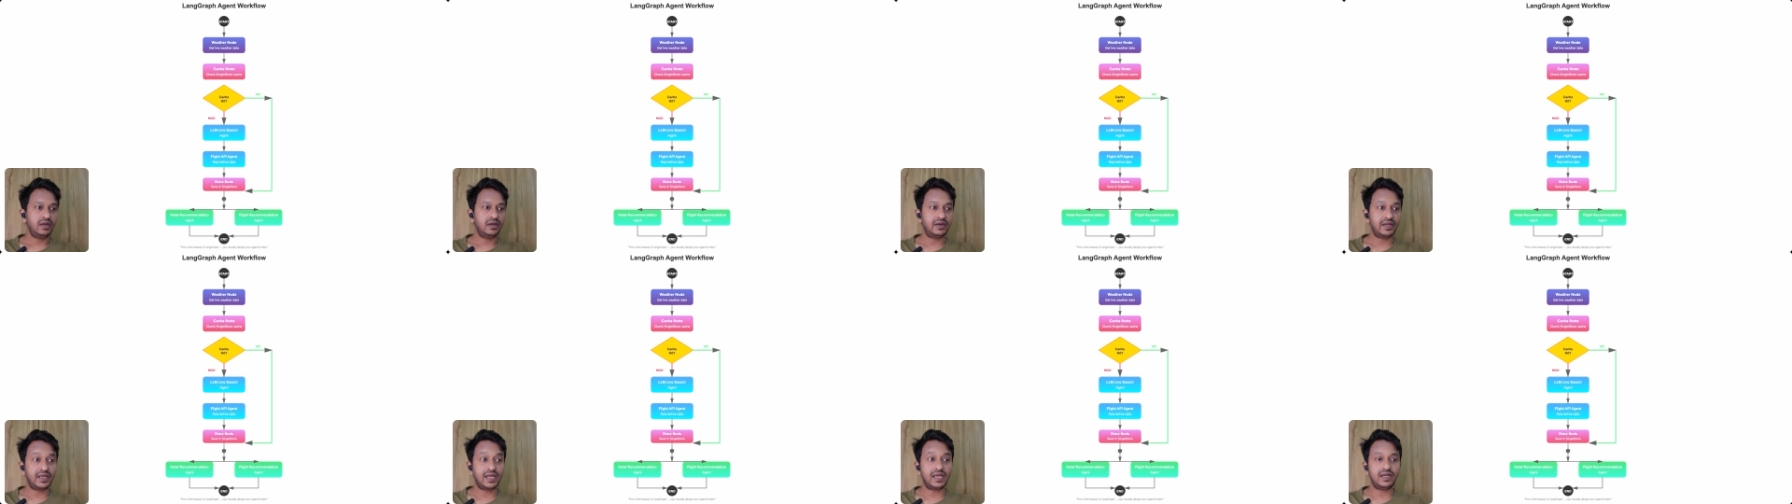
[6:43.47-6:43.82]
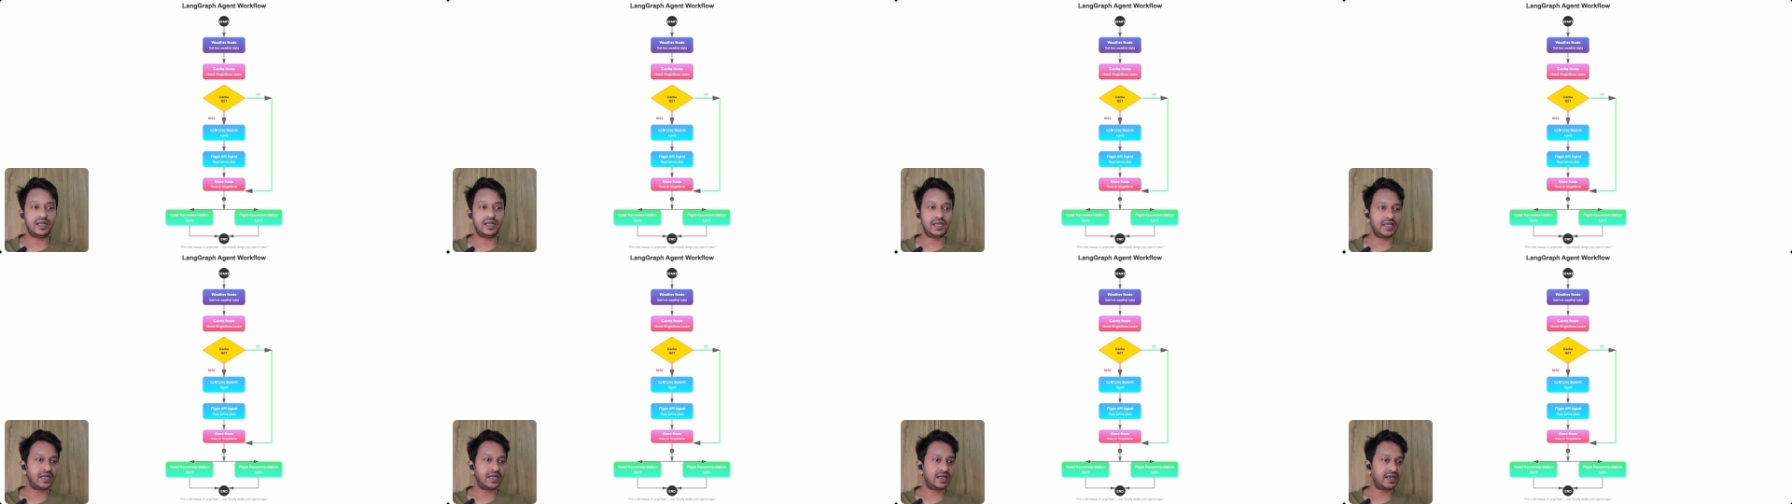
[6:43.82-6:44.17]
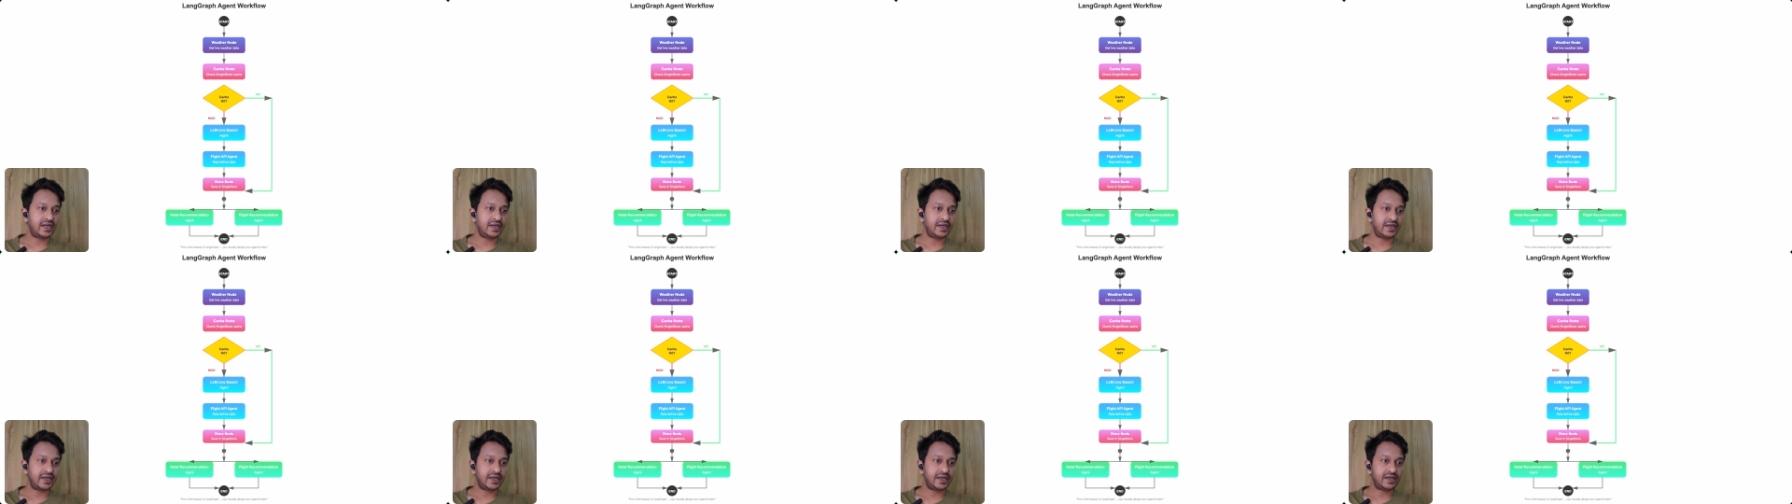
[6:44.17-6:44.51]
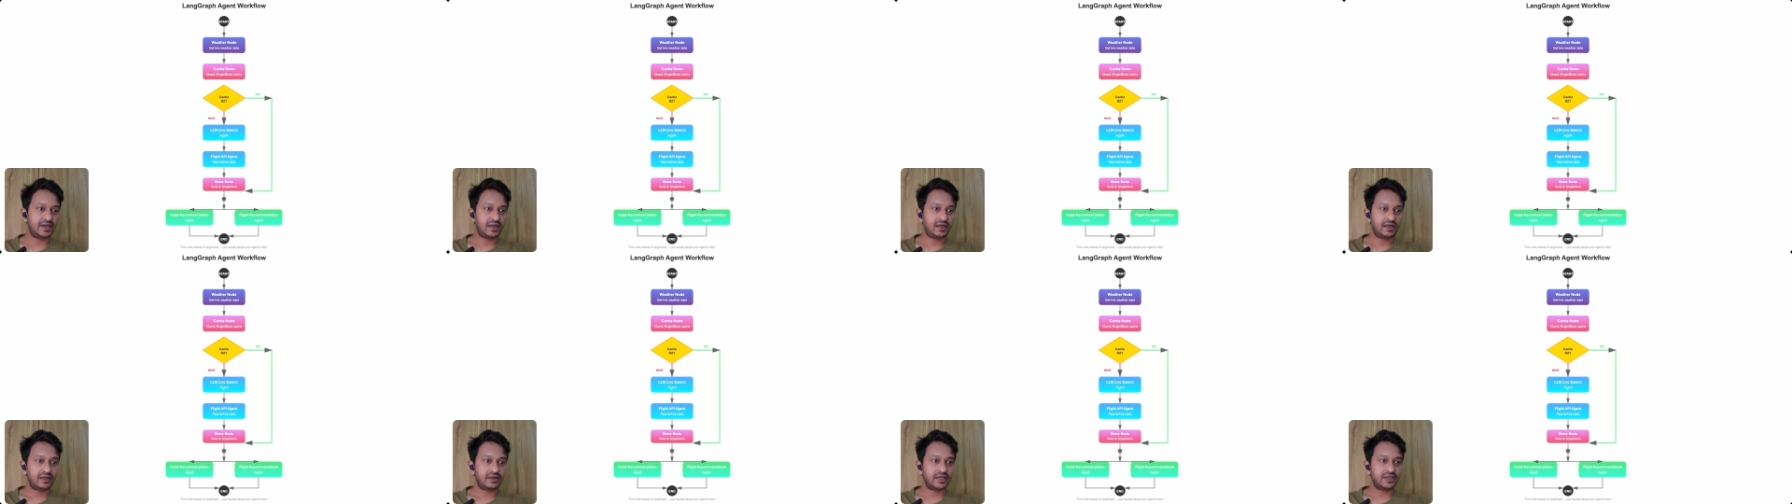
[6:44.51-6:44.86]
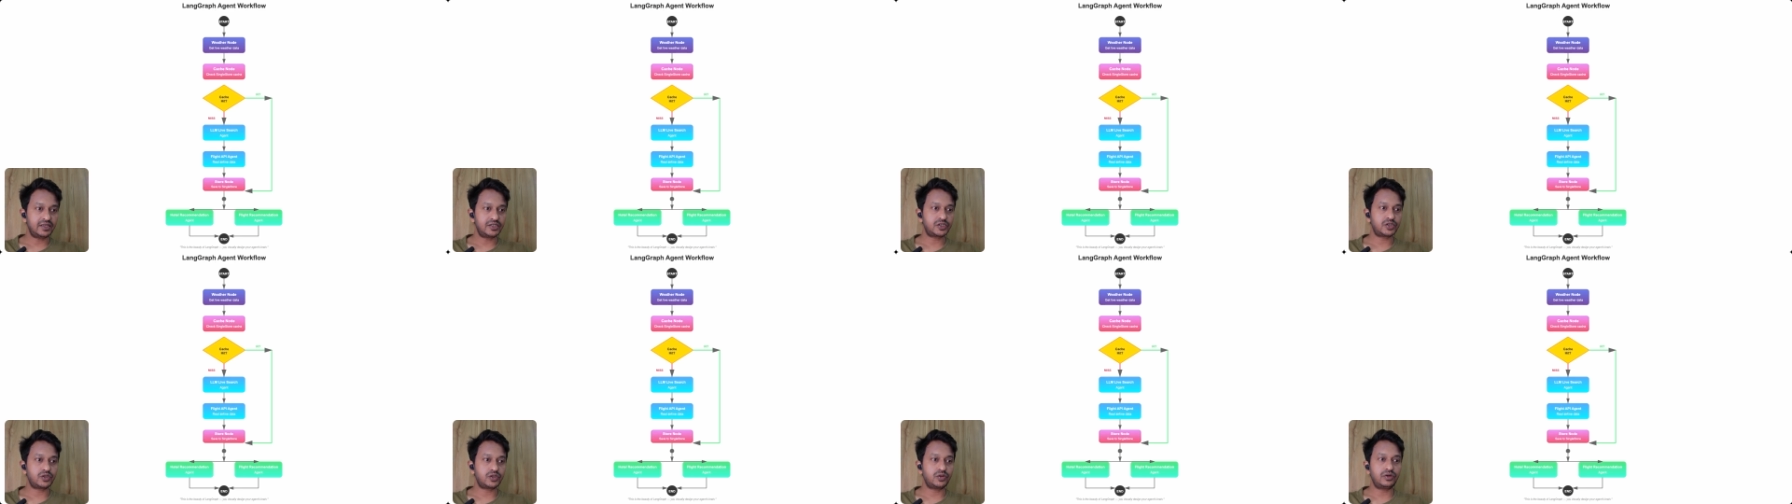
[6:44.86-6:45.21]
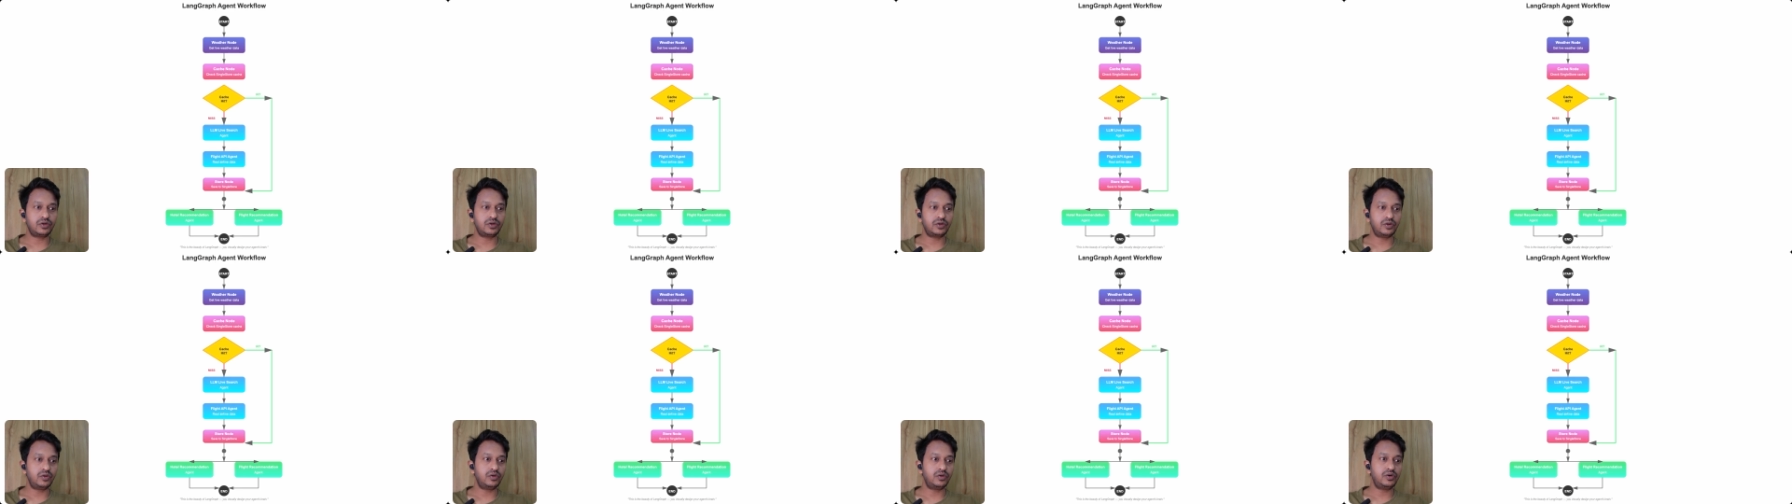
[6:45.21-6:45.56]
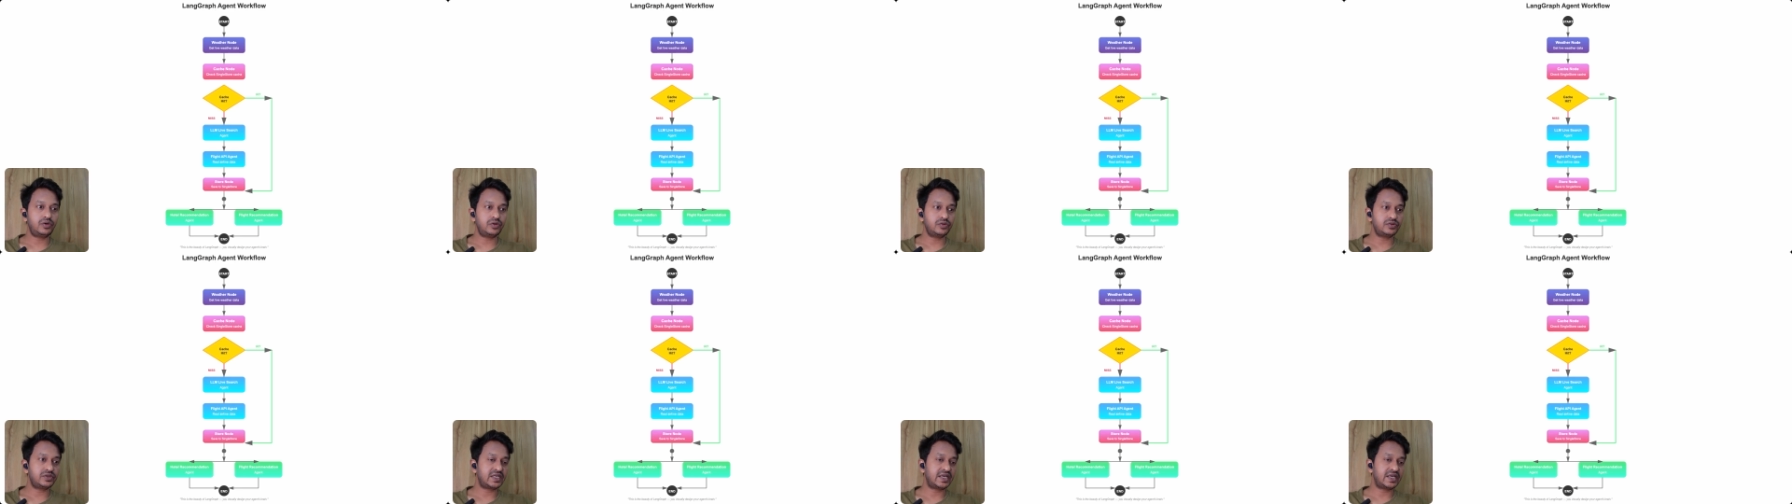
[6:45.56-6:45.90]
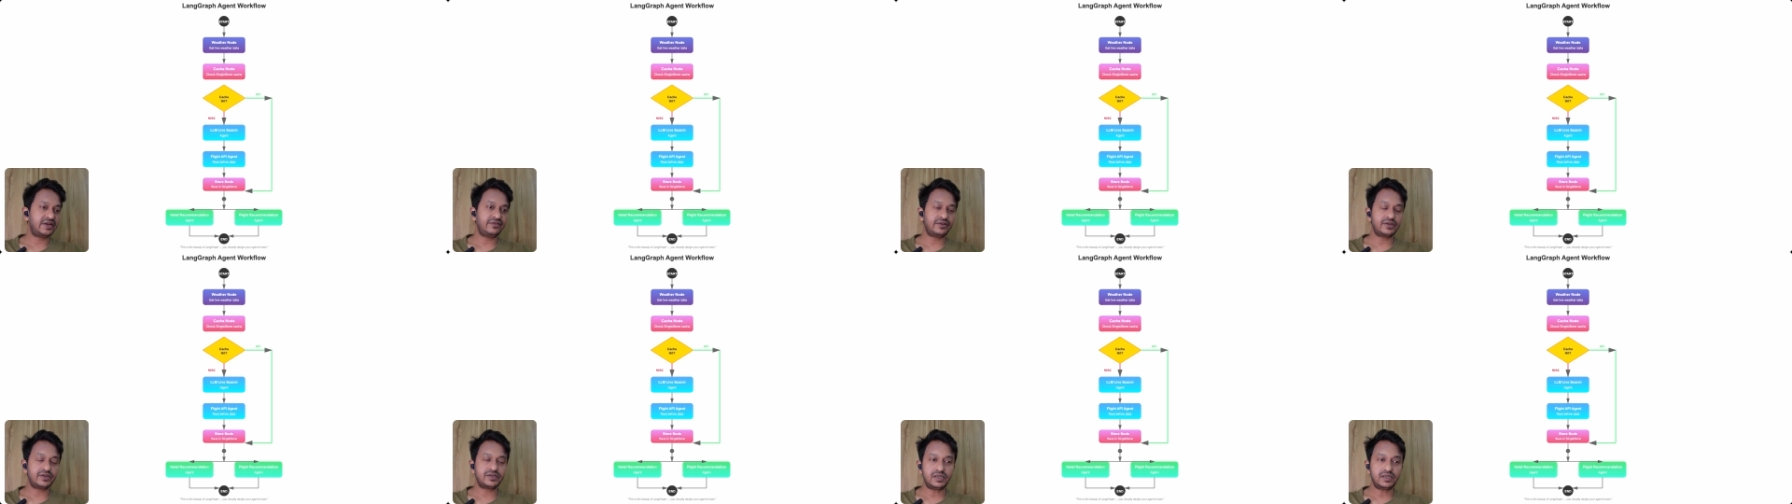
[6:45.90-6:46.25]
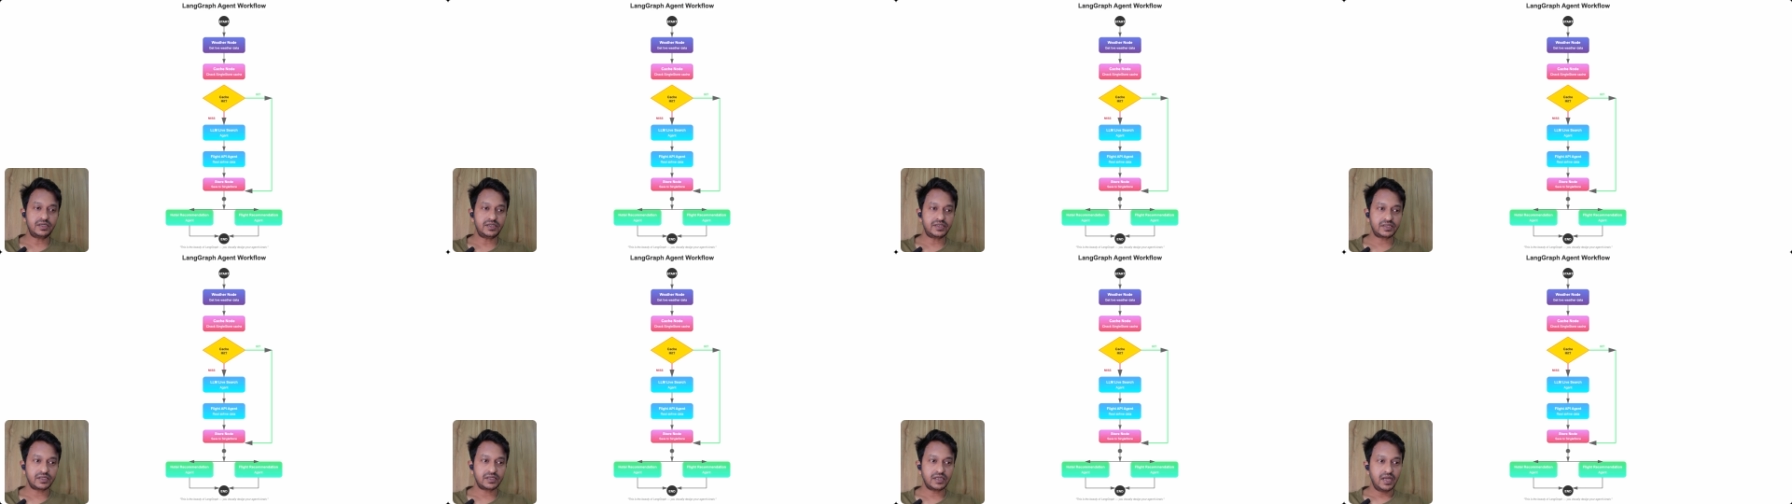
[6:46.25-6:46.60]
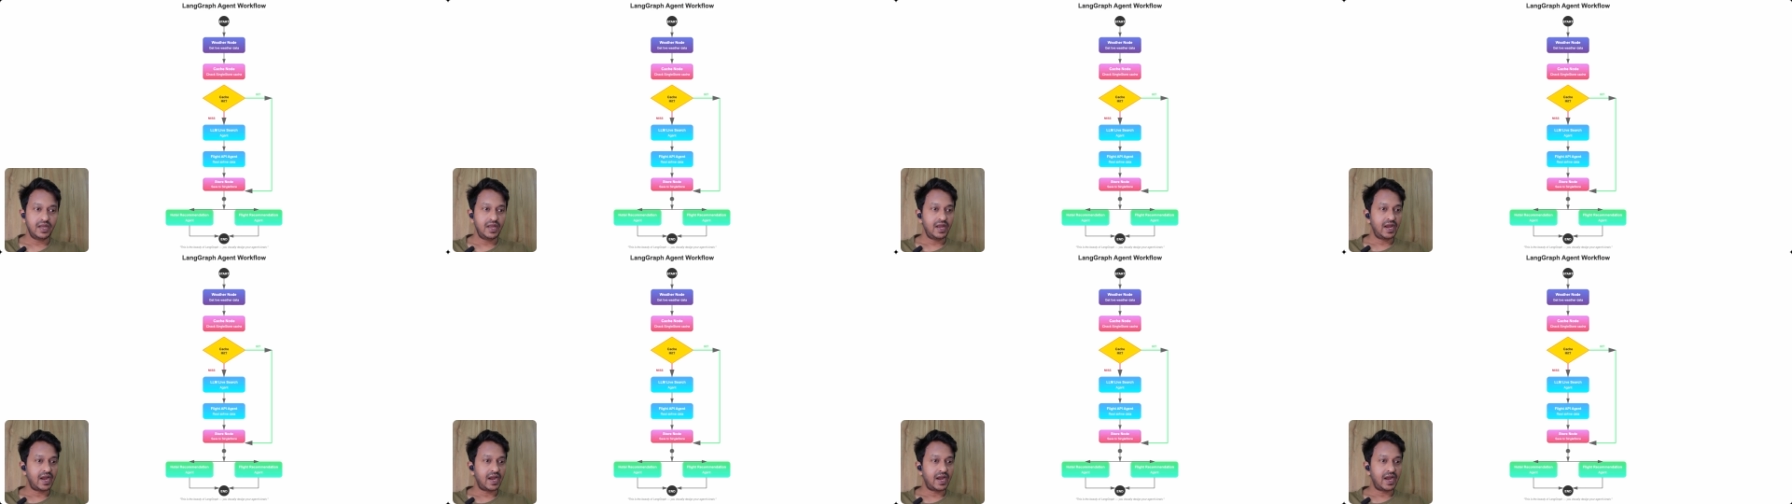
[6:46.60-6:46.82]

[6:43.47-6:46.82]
real airline data then store node to save results